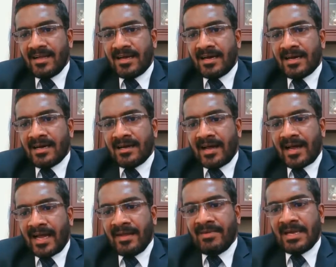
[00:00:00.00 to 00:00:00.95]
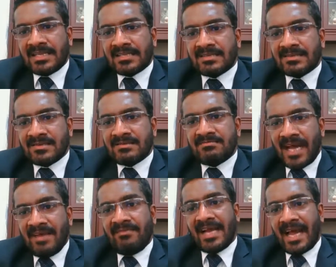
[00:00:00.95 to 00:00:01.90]
uh, I will
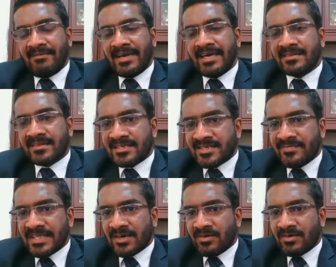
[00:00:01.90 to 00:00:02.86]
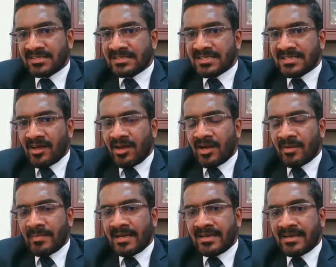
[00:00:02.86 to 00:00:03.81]
I will have a discussion with our research and
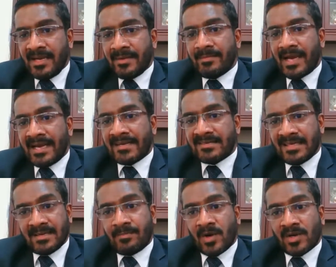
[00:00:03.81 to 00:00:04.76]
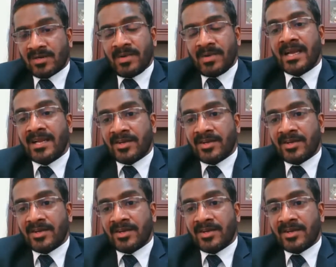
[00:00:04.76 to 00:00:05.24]
development team and see the possibility to